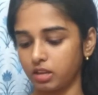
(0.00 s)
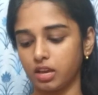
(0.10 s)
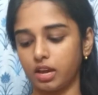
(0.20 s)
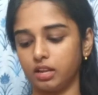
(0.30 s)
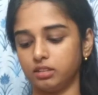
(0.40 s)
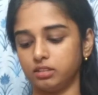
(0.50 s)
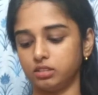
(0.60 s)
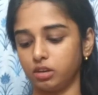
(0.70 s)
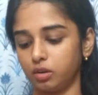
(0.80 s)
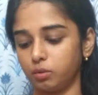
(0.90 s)
and the
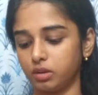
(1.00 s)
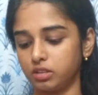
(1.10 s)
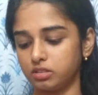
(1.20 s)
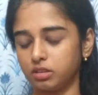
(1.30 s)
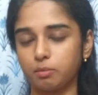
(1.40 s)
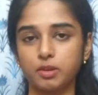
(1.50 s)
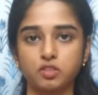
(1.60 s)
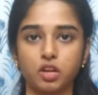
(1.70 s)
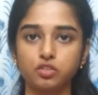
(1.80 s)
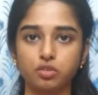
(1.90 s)
third one is a
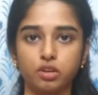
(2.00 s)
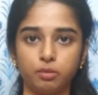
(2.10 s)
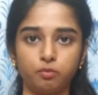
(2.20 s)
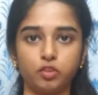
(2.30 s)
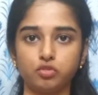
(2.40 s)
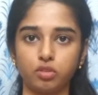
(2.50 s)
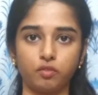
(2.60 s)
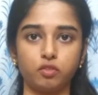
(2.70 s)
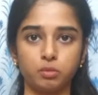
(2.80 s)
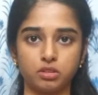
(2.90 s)
massage cream which you have
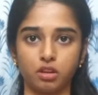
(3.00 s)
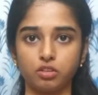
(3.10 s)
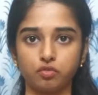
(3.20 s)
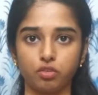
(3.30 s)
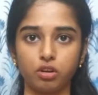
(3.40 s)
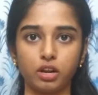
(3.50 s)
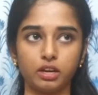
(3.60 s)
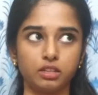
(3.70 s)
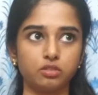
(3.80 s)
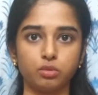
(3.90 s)
to massage for at
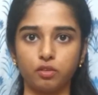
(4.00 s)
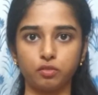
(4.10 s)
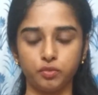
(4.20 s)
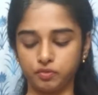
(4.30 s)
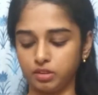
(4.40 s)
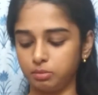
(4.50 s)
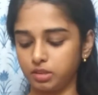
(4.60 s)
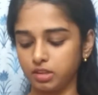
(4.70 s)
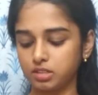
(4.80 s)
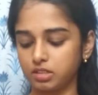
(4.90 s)
least 12 to 15
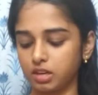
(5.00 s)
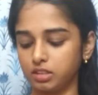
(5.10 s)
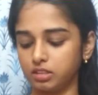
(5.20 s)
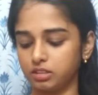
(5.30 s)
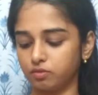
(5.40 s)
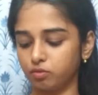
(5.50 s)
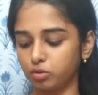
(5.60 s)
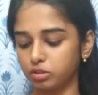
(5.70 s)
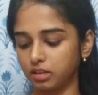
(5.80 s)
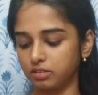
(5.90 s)
minutes, and the
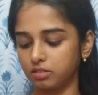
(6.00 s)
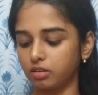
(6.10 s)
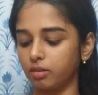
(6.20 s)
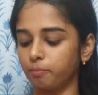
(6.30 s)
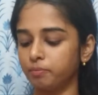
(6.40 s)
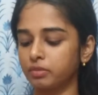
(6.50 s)
fourth is a